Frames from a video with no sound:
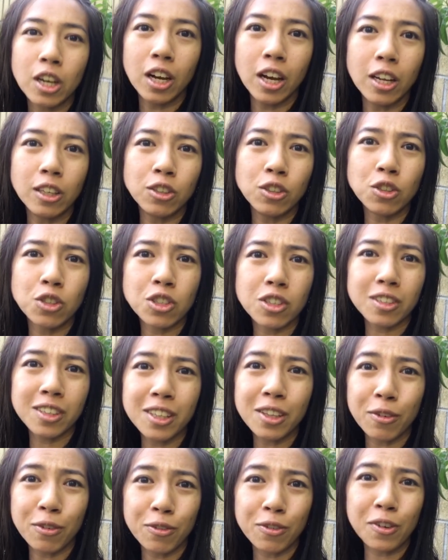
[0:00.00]
And usually
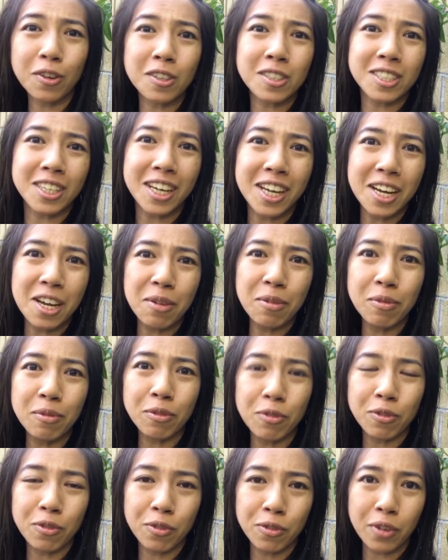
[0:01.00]
the first time,
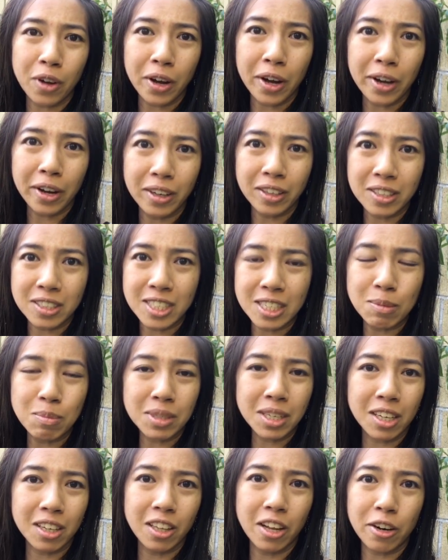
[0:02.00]
it seems
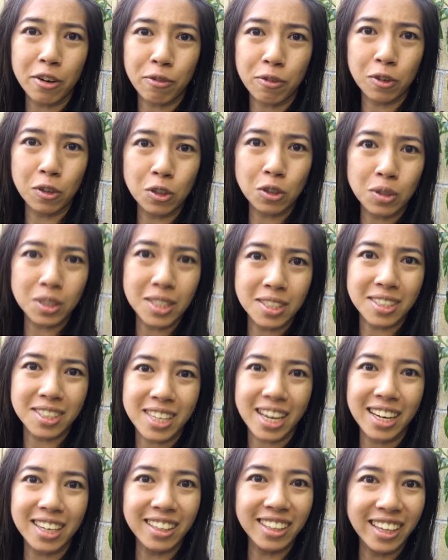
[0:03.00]
like a lot of fruit trees, it's
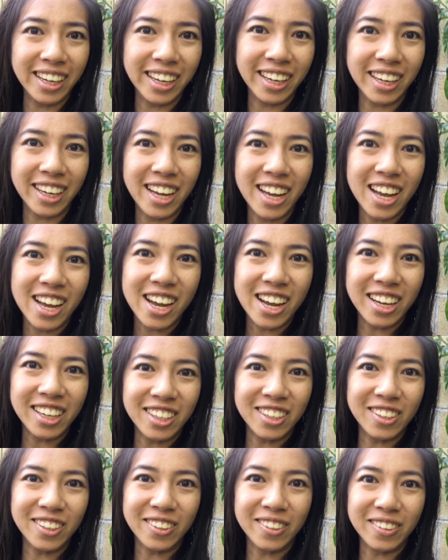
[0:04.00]
kind of like,
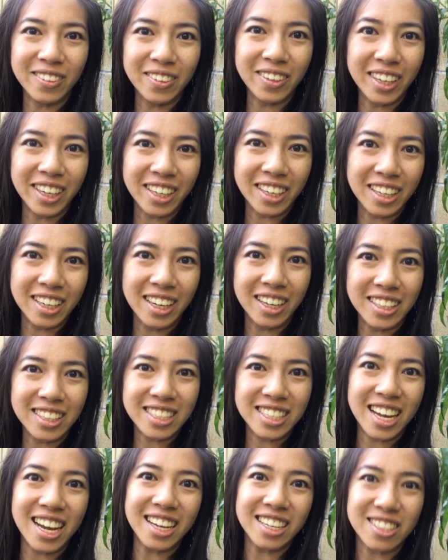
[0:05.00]
you know, like a
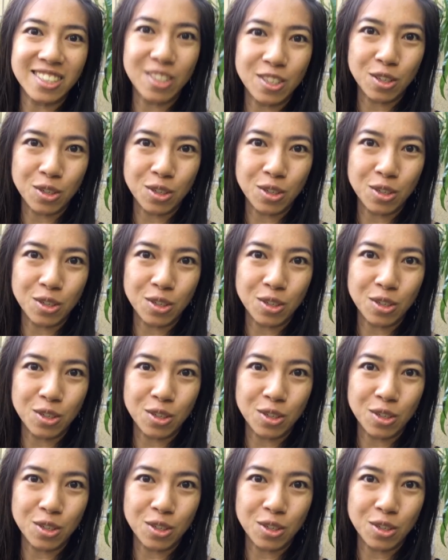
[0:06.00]
test